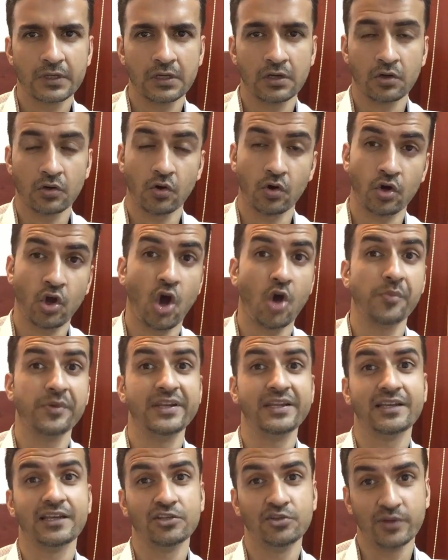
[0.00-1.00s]
Or how
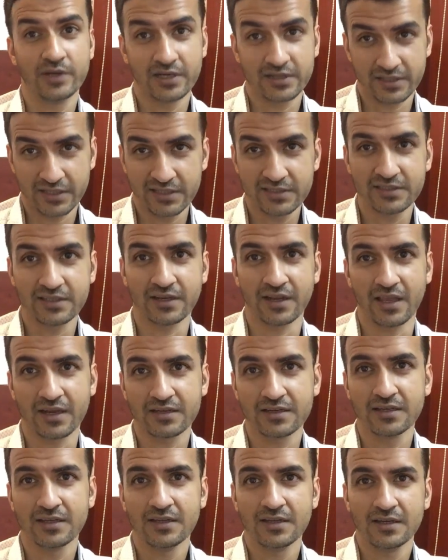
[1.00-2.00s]
many can you get
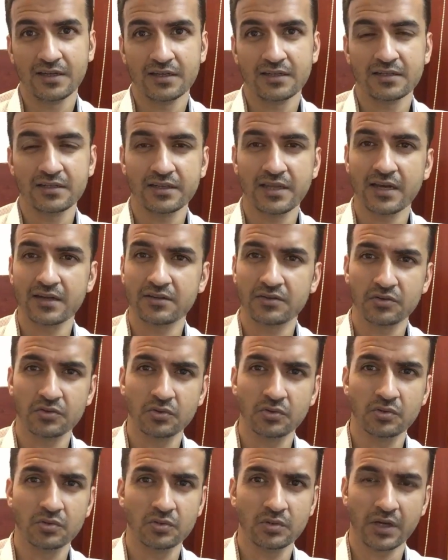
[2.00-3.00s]
incorrect to get
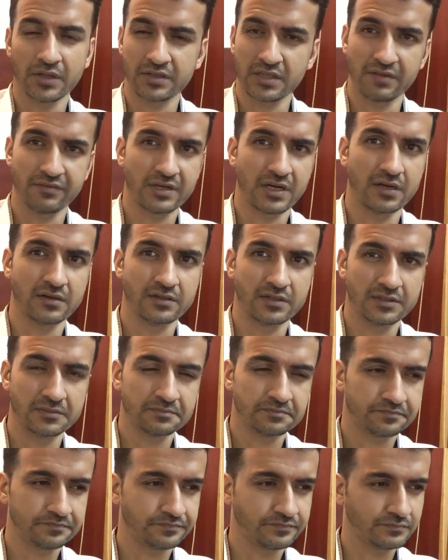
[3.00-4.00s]
to a
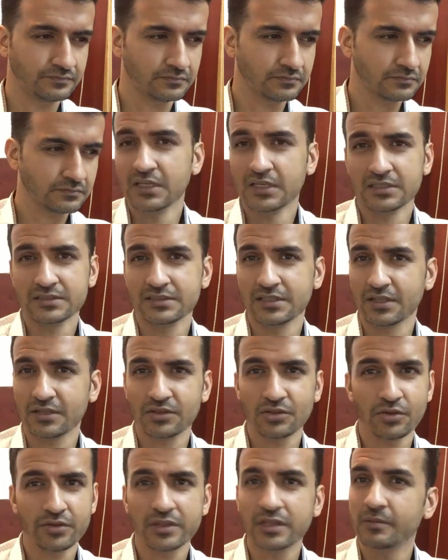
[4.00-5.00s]
700?
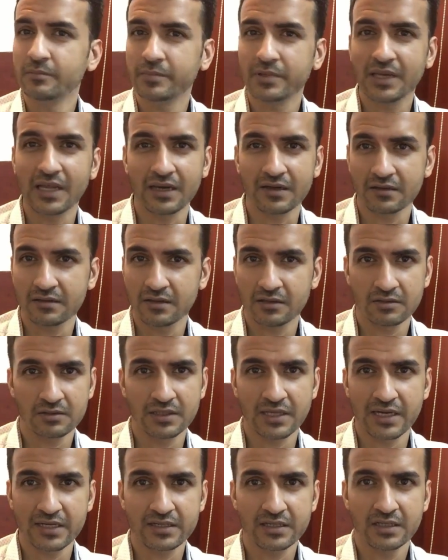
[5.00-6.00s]
There's no simple answer to
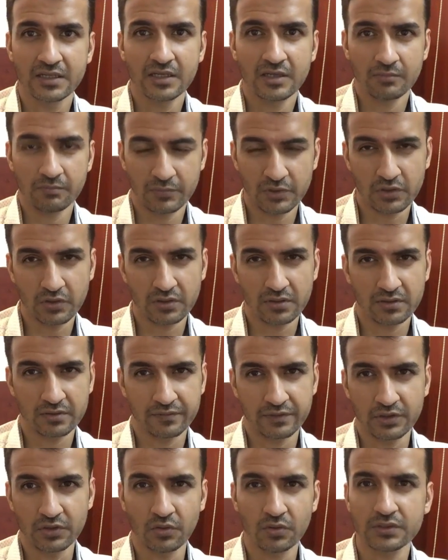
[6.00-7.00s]
that
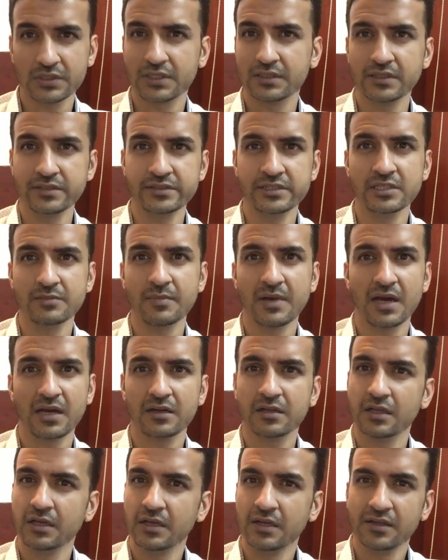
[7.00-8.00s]
because we know that the
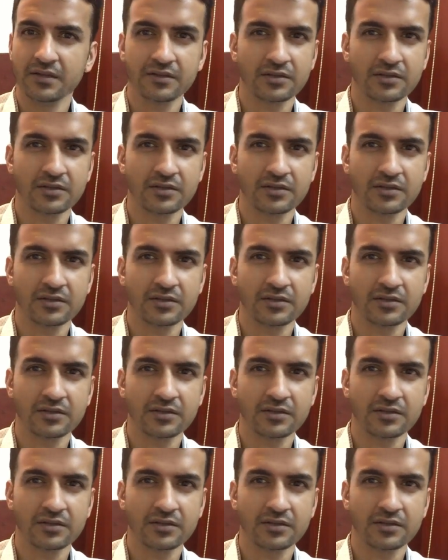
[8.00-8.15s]
GMAT